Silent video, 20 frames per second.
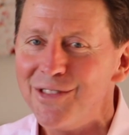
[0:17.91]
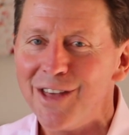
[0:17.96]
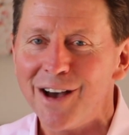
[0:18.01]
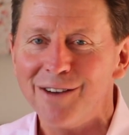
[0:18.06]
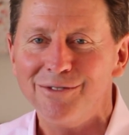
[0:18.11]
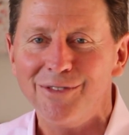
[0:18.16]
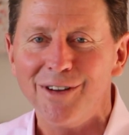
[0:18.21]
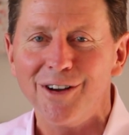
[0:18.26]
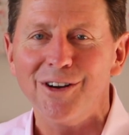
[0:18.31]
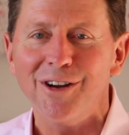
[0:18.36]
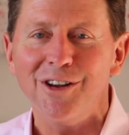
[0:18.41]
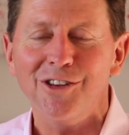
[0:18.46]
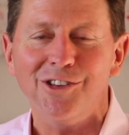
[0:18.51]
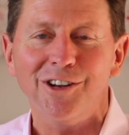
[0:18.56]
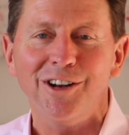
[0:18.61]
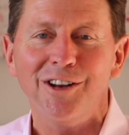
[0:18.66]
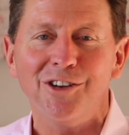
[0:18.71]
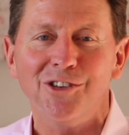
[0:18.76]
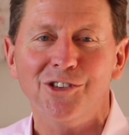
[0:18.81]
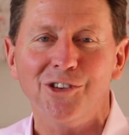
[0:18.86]
they're
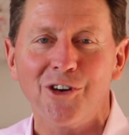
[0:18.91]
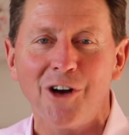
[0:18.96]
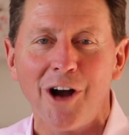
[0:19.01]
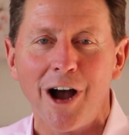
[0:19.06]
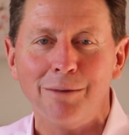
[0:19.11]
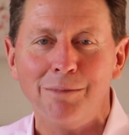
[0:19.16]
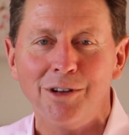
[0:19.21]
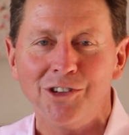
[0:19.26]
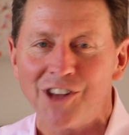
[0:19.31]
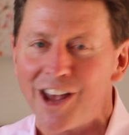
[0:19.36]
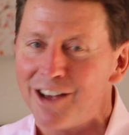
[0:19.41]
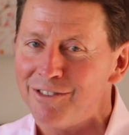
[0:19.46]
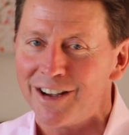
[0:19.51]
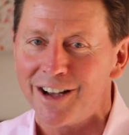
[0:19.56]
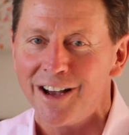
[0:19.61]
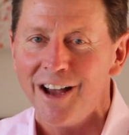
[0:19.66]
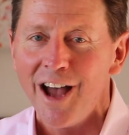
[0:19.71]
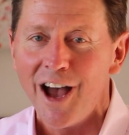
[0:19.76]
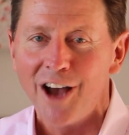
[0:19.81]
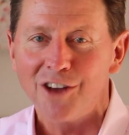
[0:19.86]
variously described as
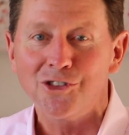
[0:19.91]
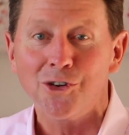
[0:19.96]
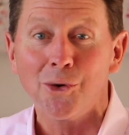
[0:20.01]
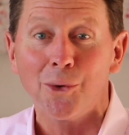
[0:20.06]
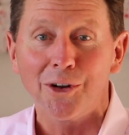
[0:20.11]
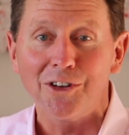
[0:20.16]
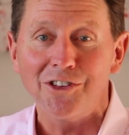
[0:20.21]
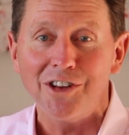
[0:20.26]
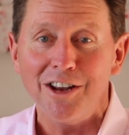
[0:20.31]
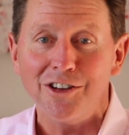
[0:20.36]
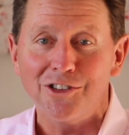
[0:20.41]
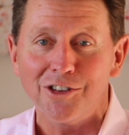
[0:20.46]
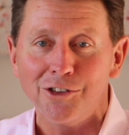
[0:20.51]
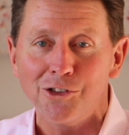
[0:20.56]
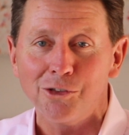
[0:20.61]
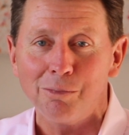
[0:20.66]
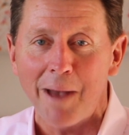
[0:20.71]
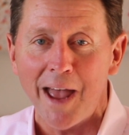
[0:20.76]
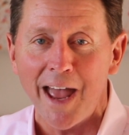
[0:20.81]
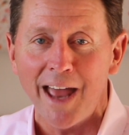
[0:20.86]
having a short
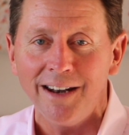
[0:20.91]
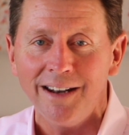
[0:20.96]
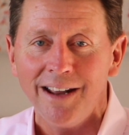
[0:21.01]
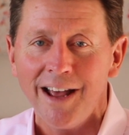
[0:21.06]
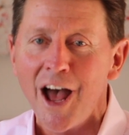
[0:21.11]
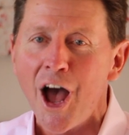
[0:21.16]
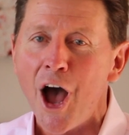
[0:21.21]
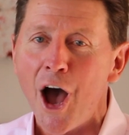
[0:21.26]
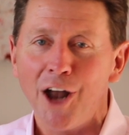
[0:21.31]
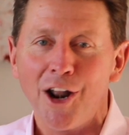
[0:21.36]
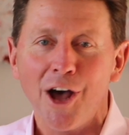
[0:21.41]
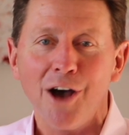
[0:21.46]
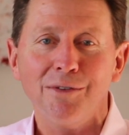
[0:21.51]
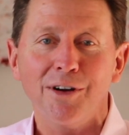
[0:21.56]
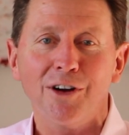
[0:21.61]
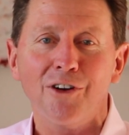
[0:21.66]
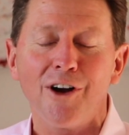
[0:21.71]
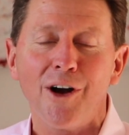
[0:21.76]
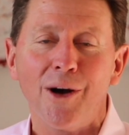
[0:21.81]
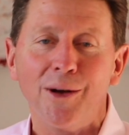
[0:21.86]
attention span, an
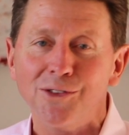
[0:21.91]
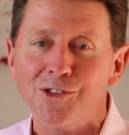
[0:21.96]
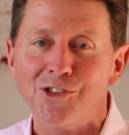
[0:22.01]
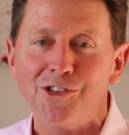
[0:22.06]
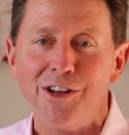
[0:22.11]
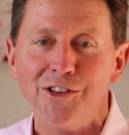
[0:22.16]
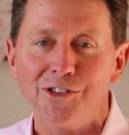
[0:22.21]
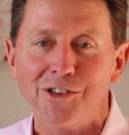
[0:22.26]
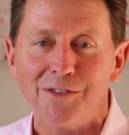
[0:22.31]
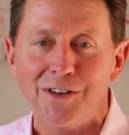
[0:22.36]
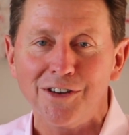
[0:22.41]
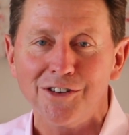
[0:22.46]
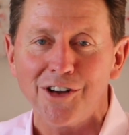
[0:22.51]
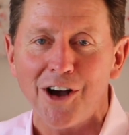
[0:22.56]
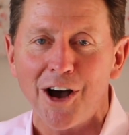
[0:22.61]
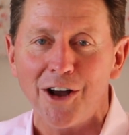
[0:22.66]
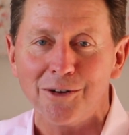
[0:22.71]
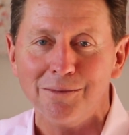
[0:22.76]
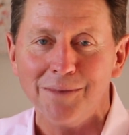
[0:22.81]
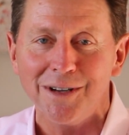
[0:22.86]
overgrown sense of
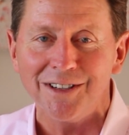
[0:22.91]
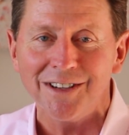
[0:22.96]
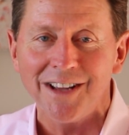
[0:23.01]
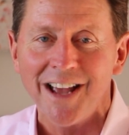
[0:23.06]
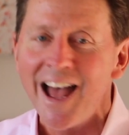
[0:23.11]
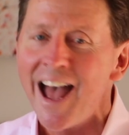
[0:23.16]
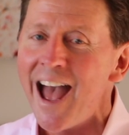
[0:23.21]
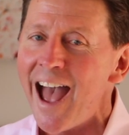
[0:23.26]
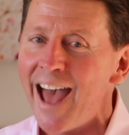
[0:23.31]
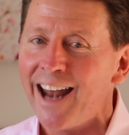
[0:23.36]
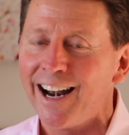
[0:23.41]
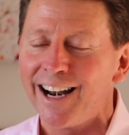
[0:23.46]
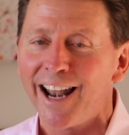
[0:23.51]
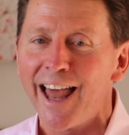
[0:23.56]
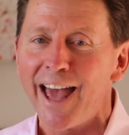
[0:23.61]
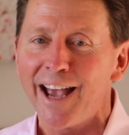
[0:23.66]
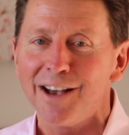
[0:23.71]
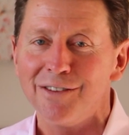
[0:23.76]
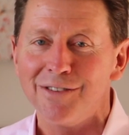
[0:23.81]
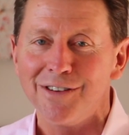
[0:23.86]
entitlement, and a
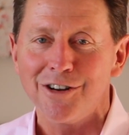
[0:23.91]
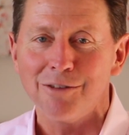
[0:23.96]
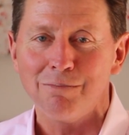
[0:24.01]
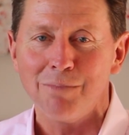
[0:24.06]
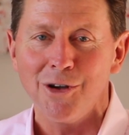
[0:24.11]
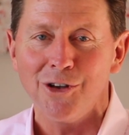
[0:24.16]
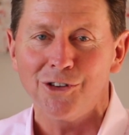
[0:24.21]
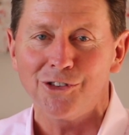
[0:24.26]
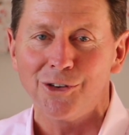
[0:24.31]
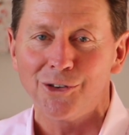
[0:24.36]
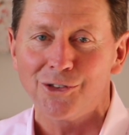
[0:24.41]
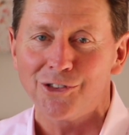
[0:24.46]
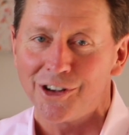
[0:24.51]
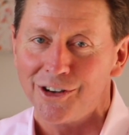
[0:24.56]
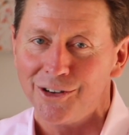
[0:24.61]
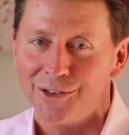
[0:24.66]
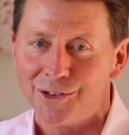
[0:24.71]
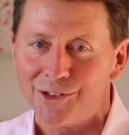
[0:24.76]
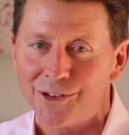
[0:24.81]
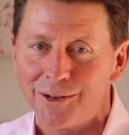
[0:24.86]
lack of interpersonal
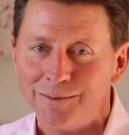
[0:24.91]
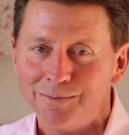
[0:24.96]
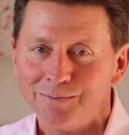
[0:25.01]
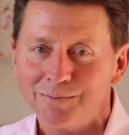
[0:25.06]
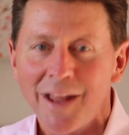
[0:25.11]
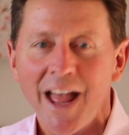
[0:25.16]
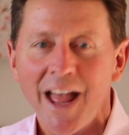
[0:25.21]
skills.